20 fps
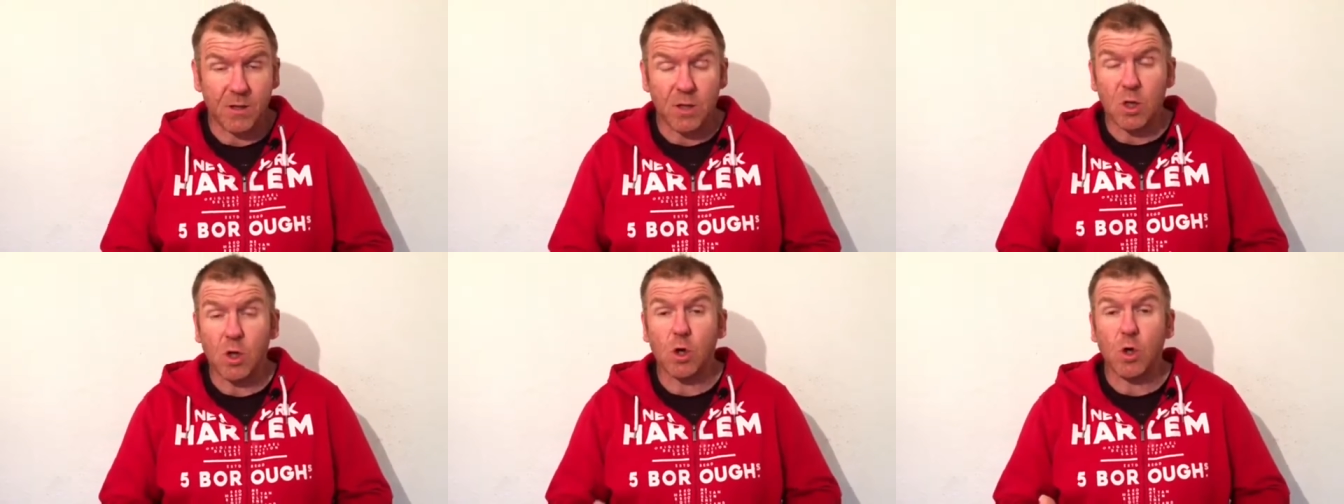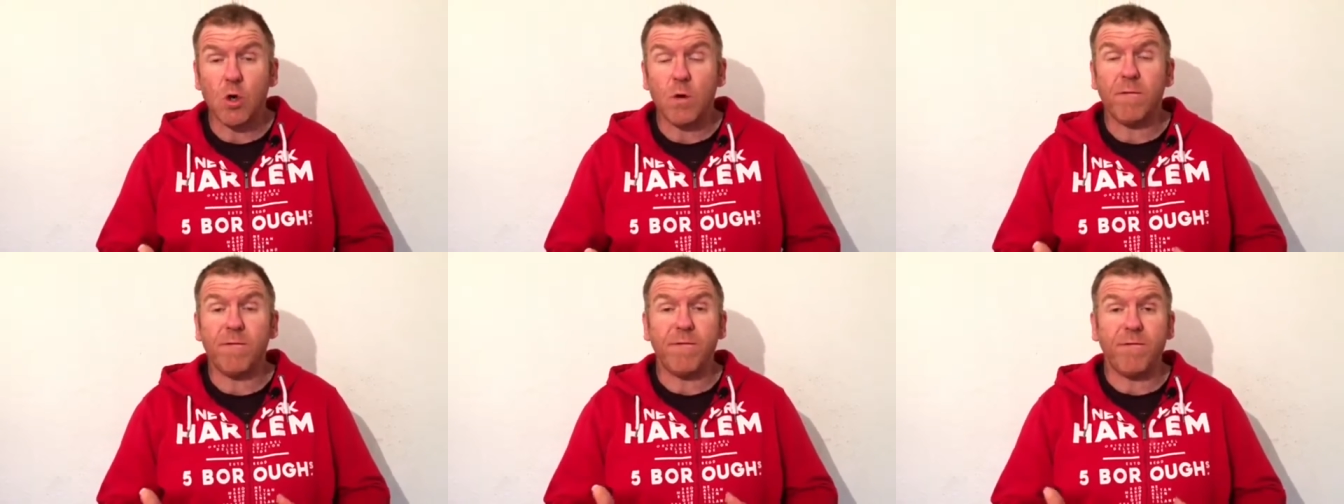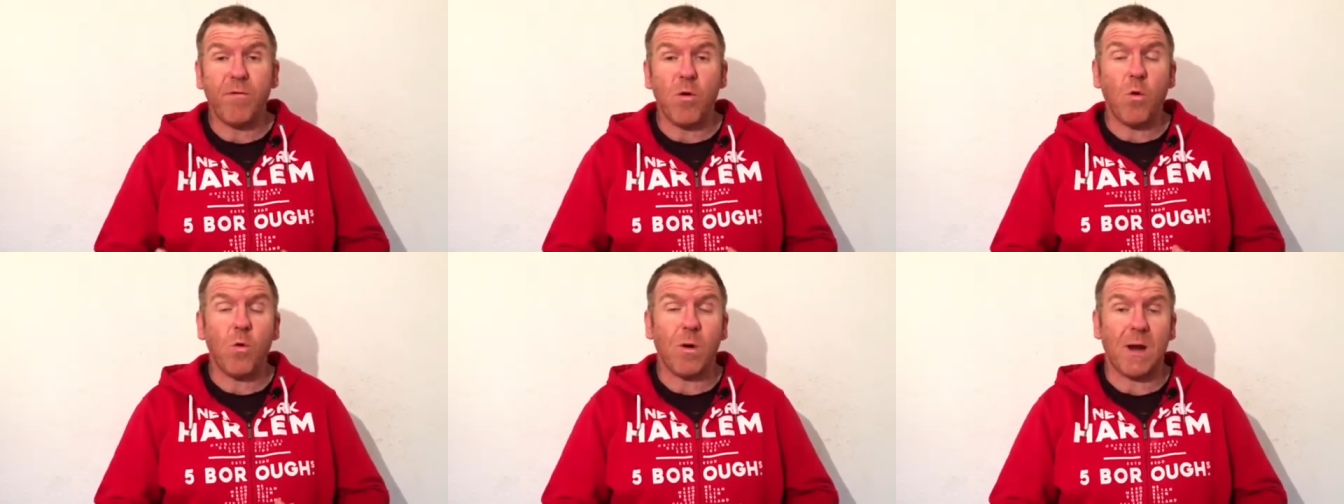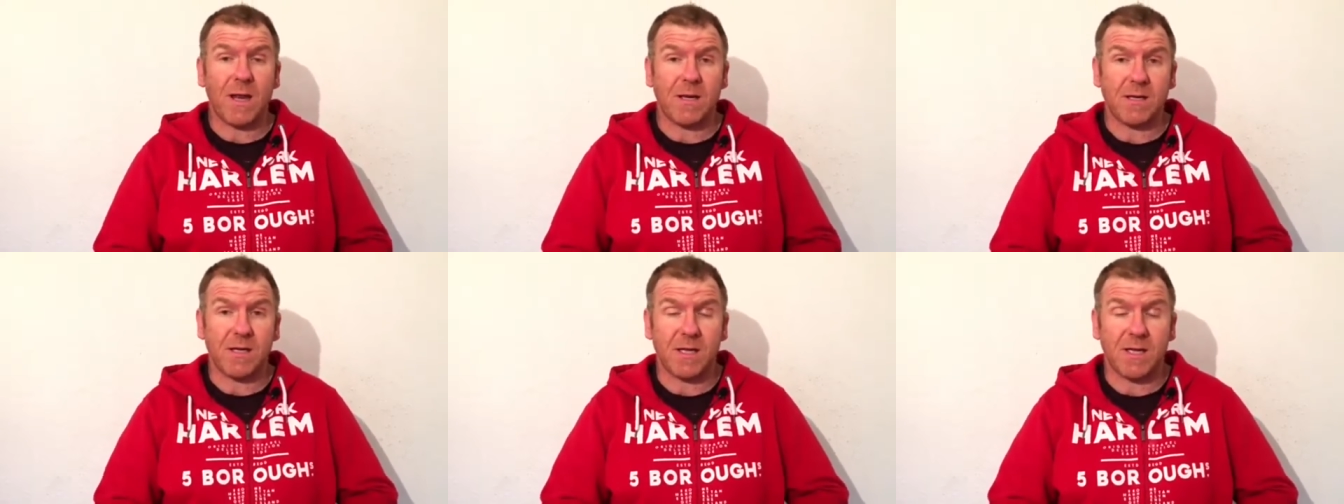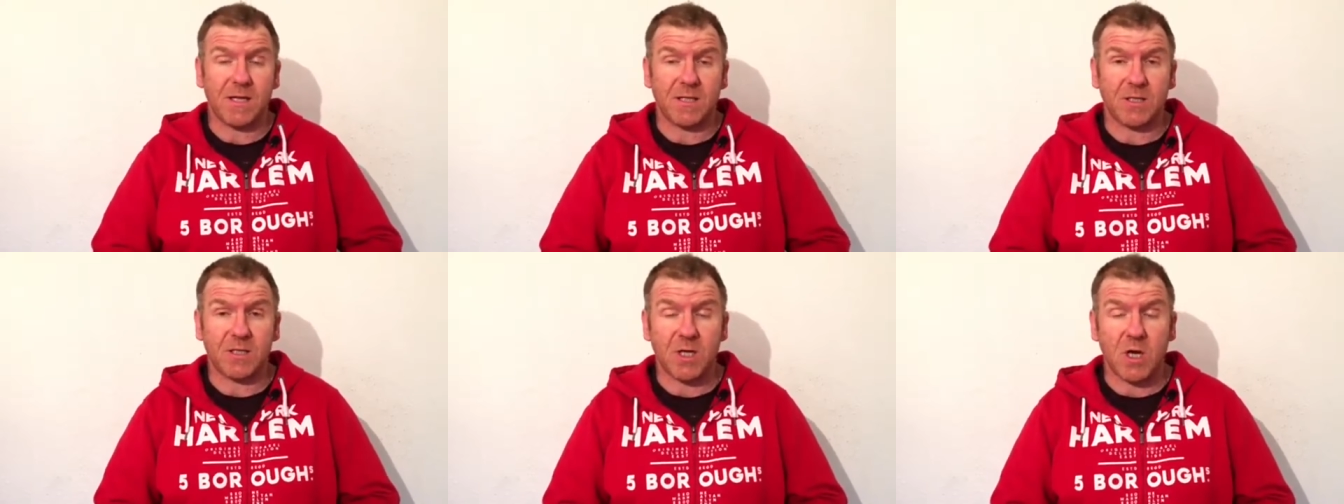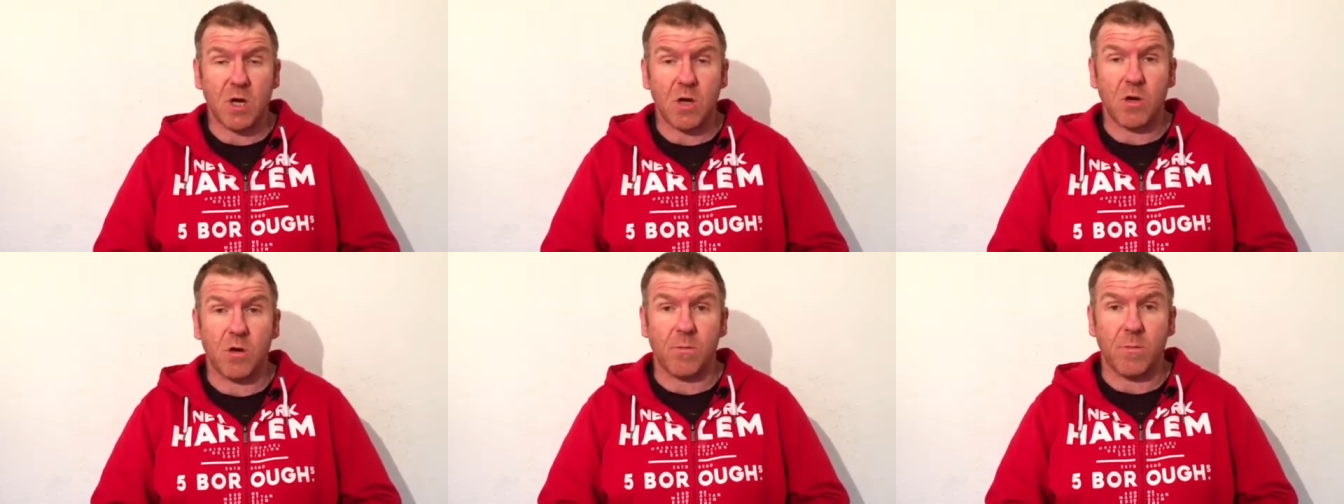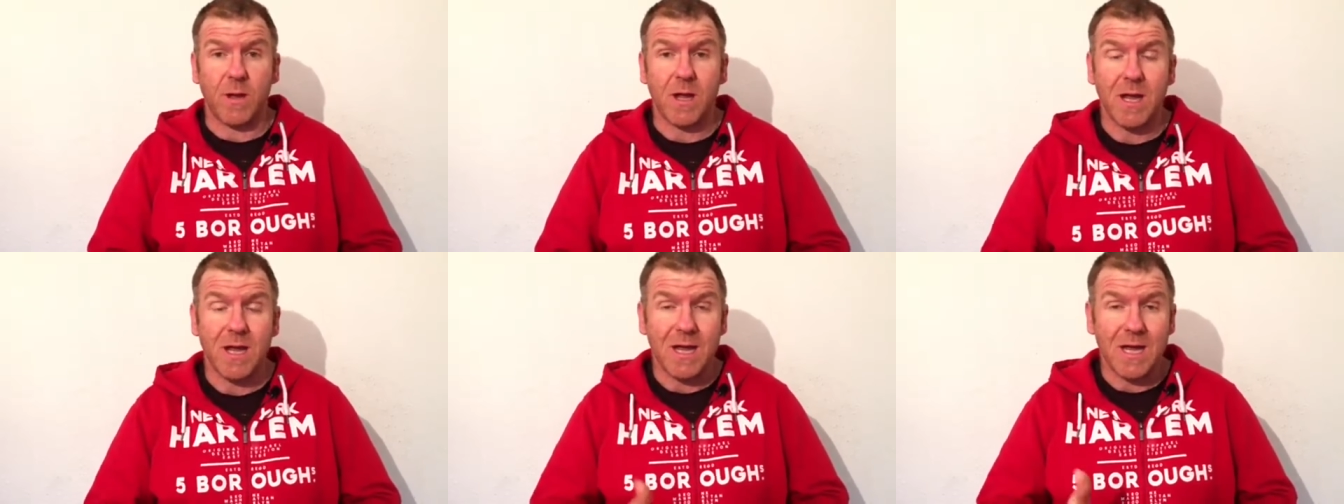that could fall under this
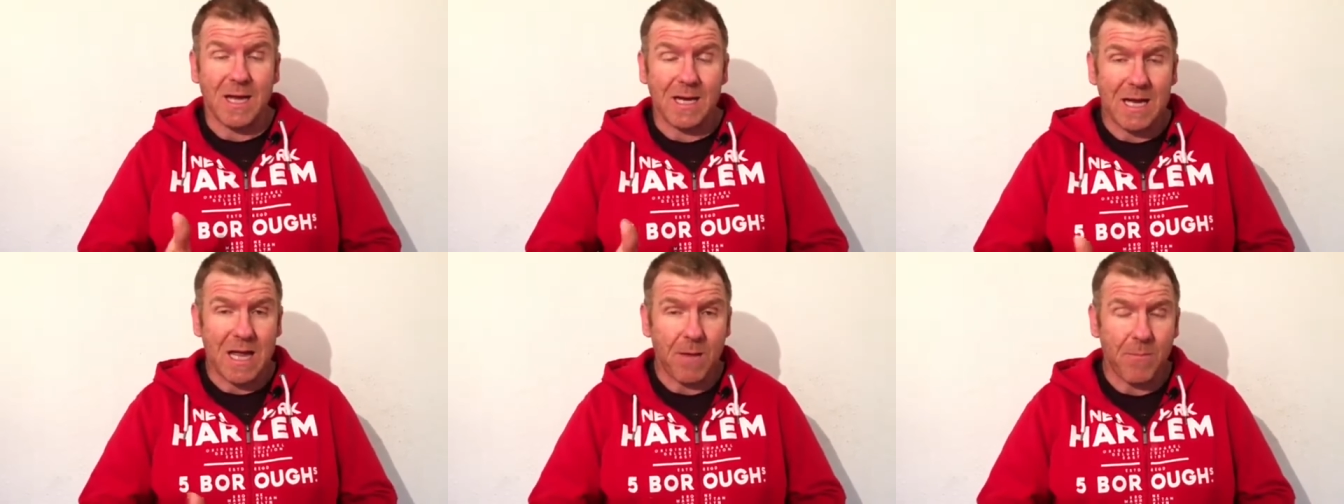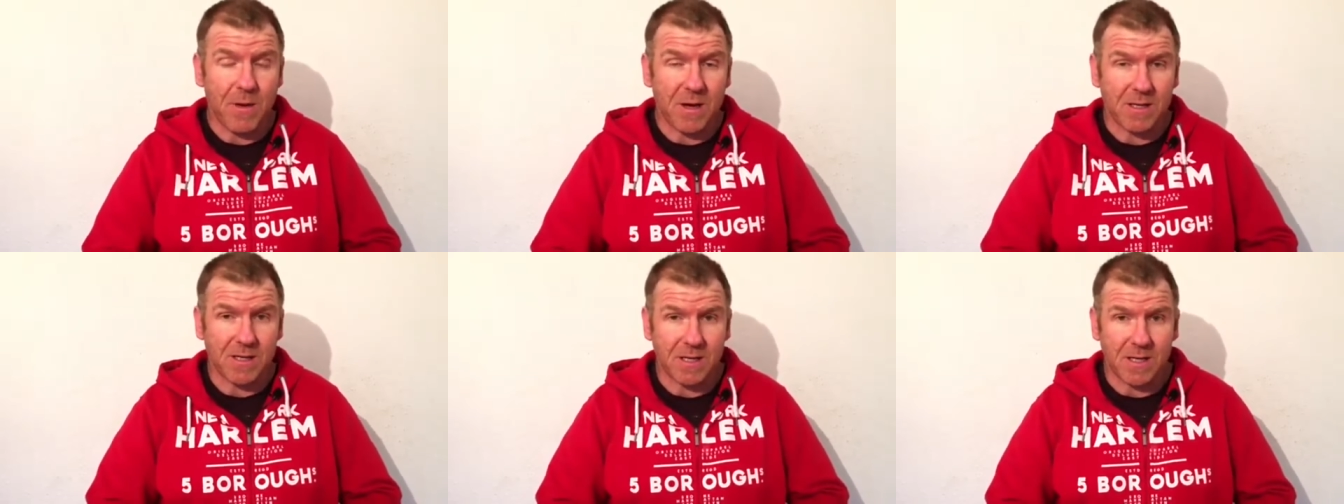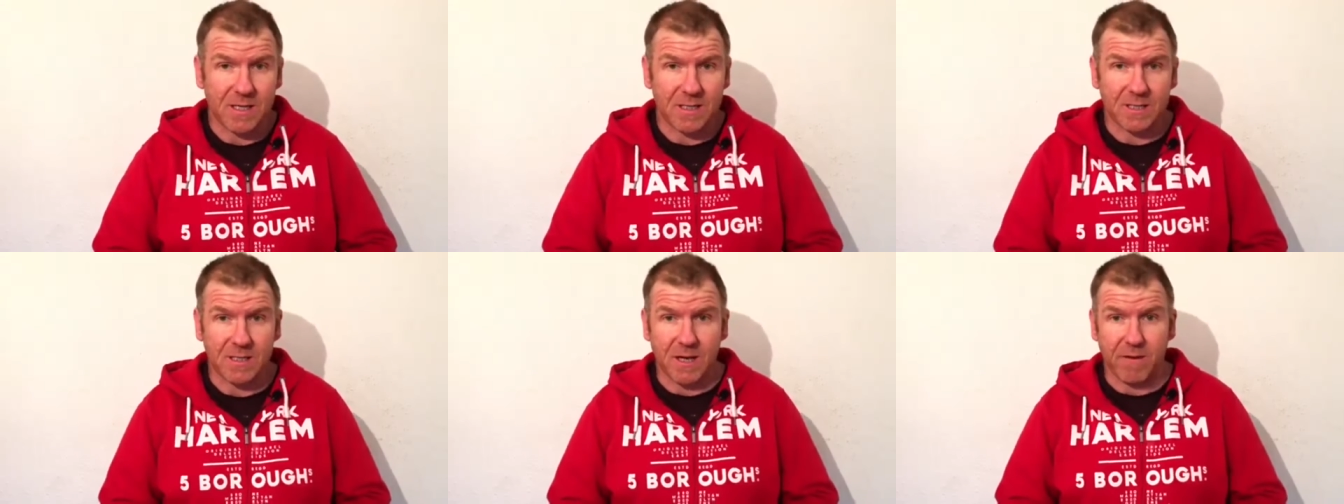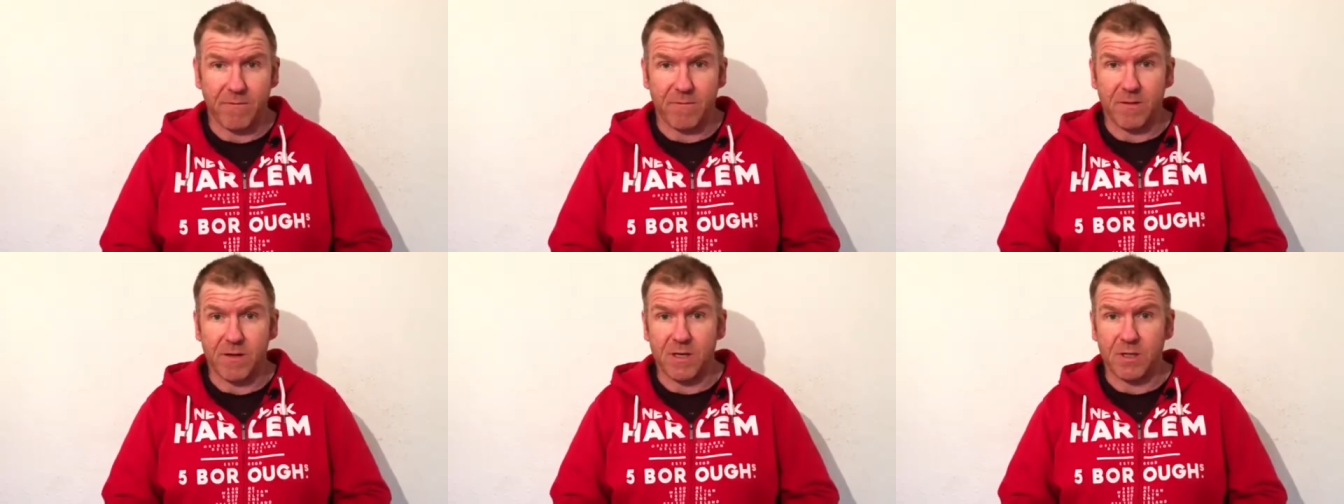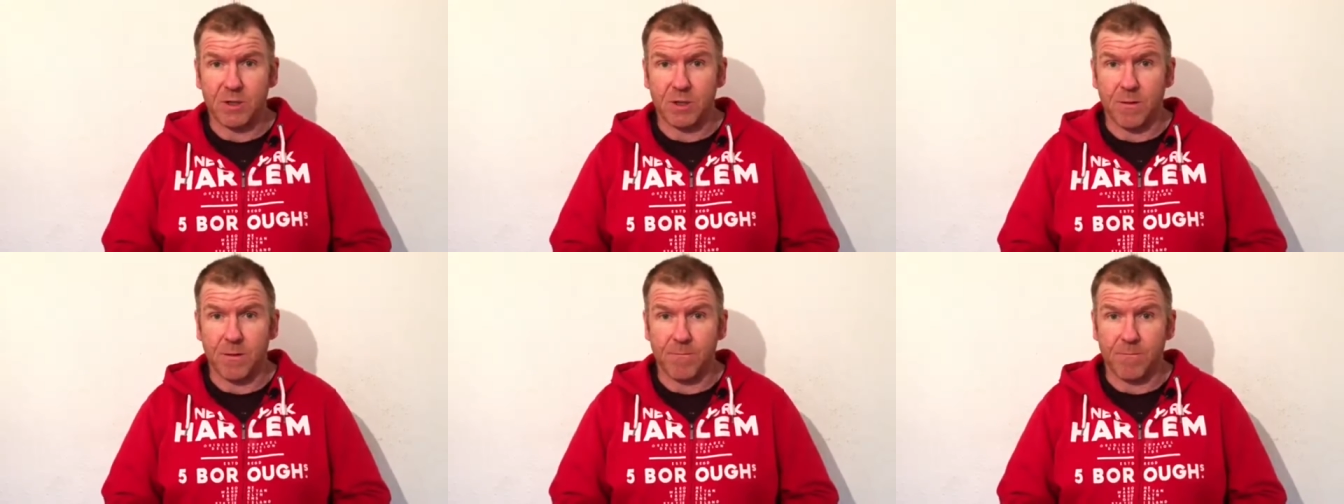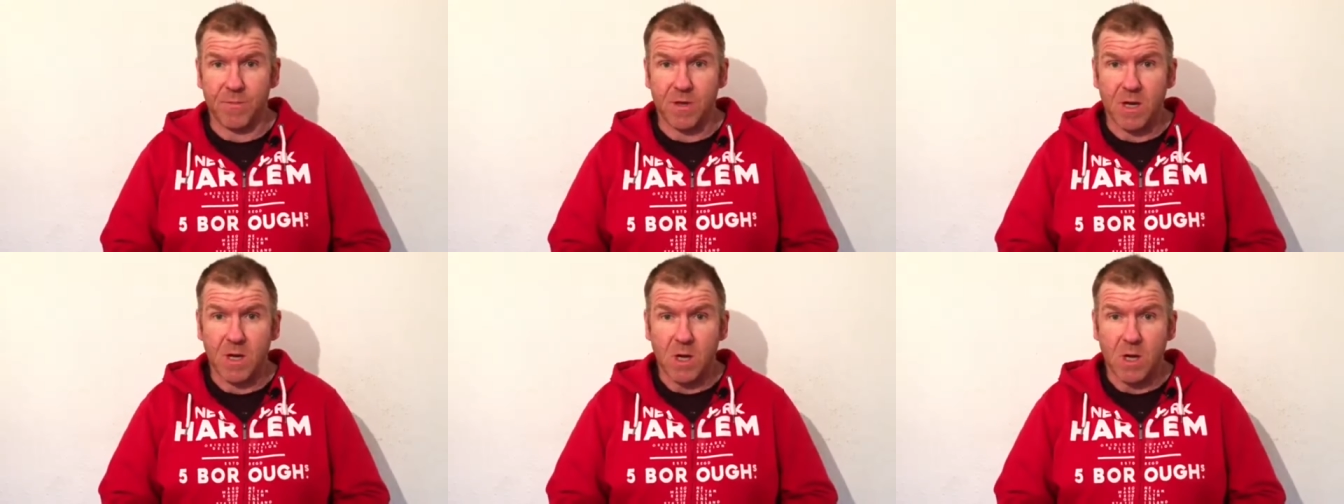term come under this definition.